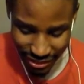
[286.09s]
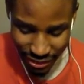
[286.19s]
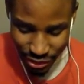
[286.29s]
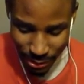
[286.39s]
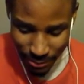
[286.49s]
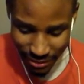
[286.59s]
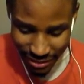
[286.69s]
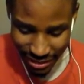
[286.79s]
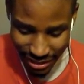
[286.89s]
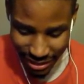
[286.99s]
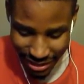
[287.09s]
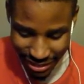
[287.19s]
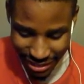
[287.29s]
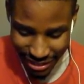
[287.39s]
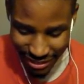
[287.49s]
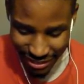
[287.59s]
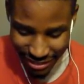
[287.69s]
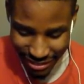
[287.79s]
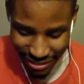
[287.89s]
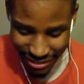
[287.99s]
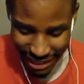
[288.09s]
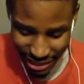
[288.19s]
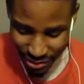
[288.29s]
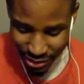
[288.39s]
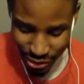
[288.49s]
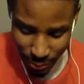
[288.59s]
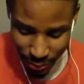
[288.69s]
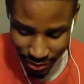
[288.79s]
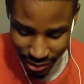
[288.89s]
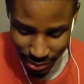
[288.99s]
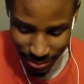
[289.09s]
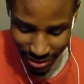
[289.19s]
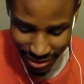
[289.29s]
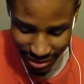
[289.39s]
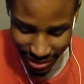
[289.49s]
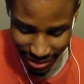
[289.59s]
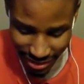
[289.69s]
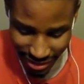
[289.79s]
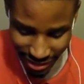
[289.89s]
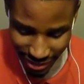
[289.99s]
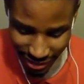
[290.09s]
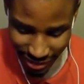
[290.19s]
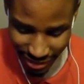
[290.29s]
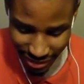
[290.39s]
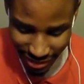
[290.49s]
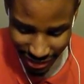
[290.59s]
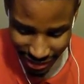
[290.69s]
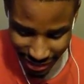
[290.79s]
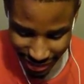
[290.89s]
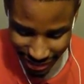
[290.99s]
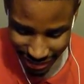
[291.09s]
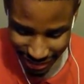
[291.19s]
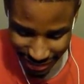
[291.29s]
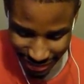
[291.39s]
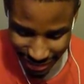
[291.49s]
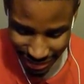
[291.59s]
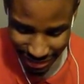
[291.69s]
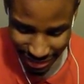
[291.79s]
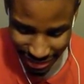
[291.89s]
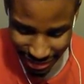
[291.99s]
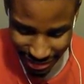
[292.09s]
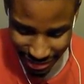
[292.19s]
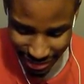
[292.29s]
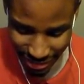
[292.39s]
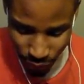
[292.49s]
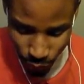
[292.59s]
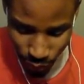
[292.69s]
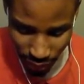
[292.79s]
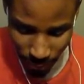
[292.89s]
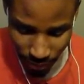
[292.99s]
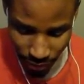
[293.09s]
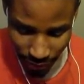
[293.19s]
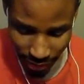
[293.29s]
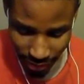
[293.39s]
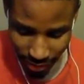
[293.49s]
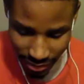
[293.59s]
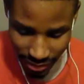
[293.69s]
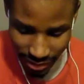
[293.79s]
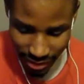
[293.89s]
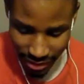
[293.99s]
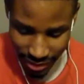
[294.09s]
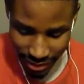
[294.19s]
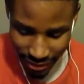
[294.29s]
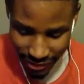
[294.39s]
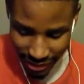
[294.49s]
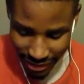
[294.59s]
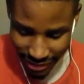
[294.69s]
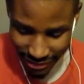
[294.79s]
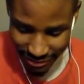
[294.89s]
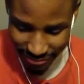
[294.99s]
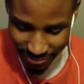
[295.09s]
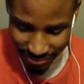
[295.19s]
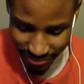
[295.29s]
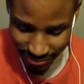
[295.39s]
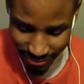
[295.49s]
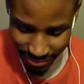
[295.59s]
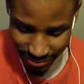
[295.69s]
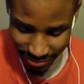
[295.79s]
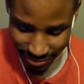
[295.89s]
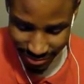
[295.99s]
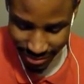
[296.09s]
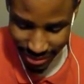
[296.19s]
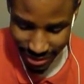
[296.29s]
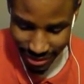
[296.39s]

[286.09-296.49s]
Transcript: Can you get a triple? Uh, no. I just want a triple super. Oh, no, I gotta put you right here. Okay. On, ghost. Okay, no ghost.